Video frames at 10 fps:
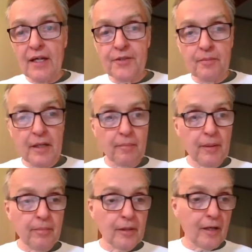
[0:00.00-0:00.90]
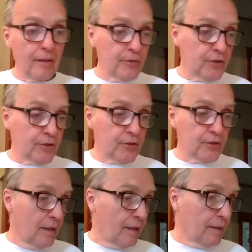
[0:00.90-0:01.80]
as many people are, I'm
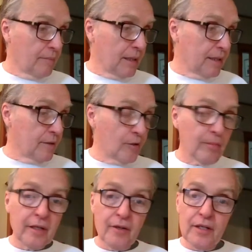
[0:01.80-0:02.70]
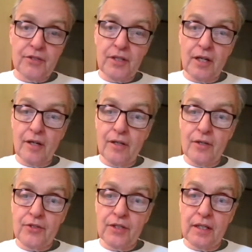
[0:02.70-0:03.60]
sure, and many urban areas are in
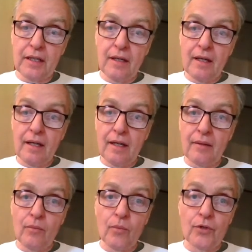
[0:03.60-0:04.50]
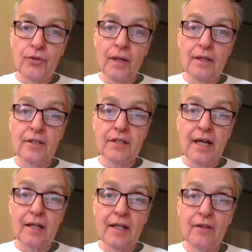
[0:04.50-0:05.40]
our city, and we're trying to
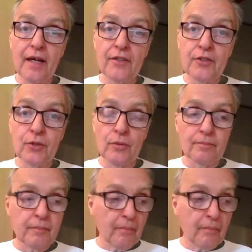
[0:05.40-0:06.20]
tackle that too.